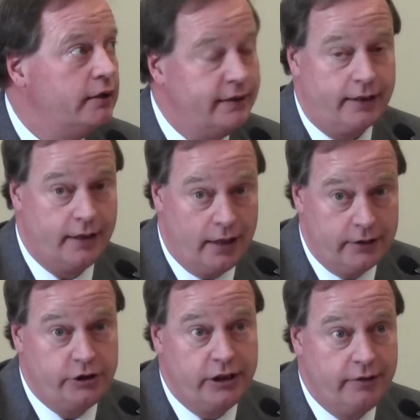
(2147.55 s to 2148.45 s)

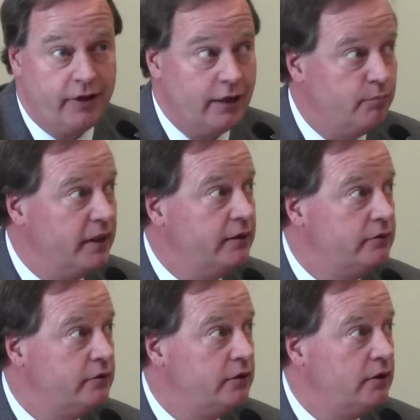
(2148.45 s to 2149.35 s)
technology
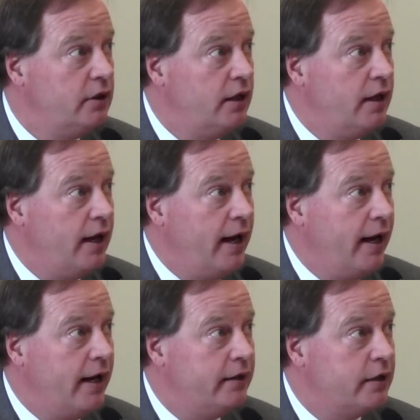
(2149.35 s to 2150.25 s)
development,
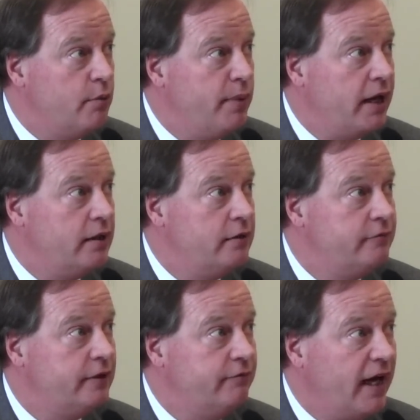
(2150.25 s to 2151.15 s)
and
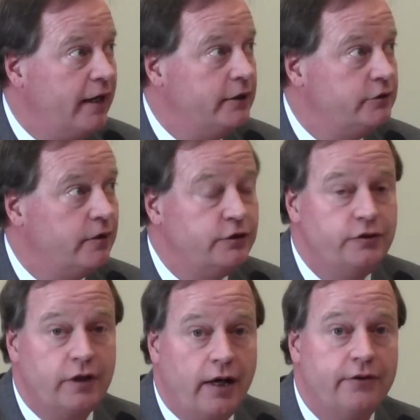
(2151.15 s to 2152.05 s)
competitive advantage
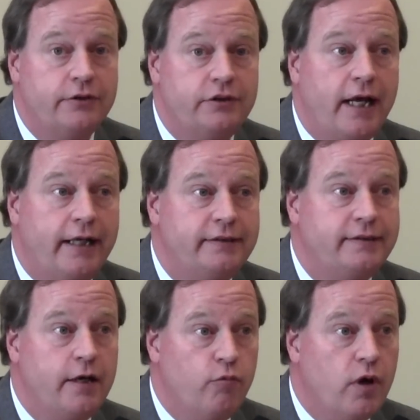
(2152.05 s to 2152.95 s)
versus other states
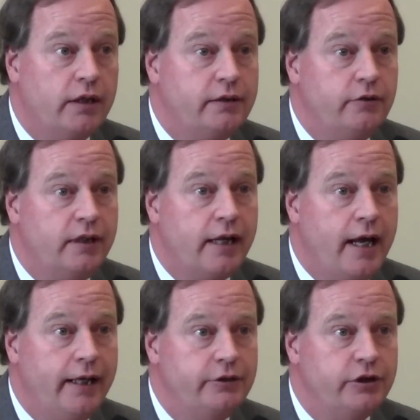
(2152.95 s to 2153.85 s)
that want to
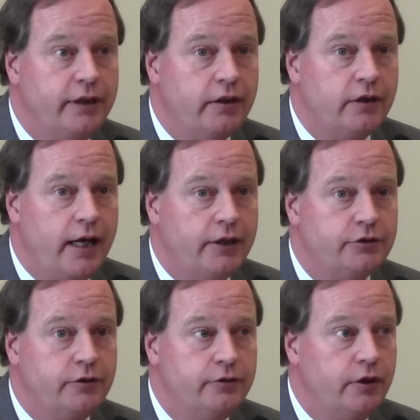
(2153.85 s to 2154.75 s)
engage in
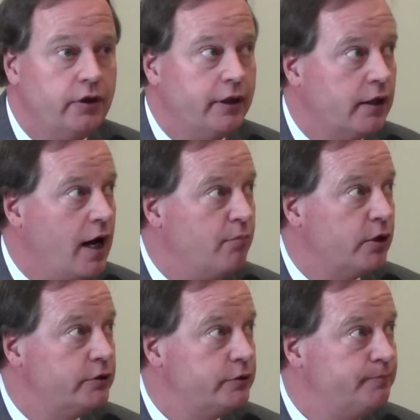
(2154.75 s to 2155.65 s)
international nuclear
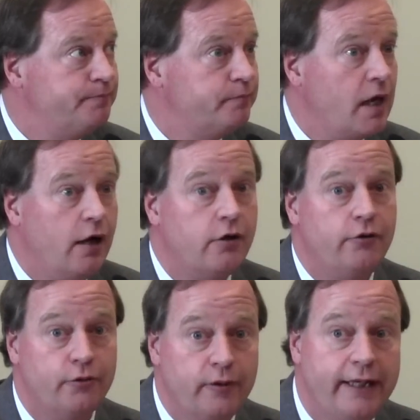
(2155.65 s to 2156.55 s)
commerce. I'll
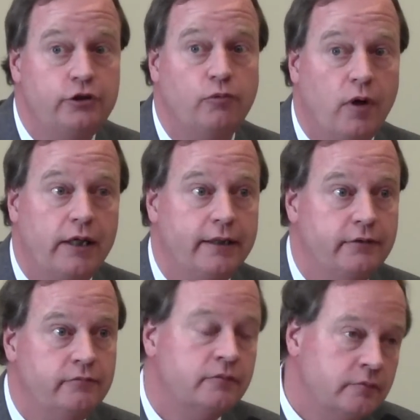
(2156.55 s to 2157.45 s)
go through each one
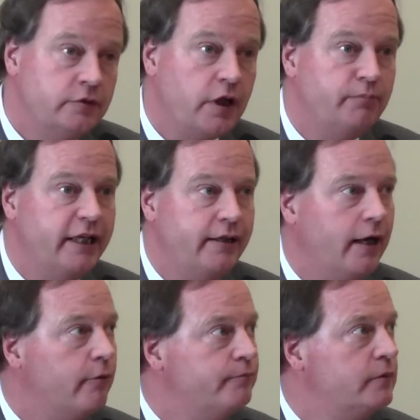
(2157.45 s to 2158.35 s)
in some detail.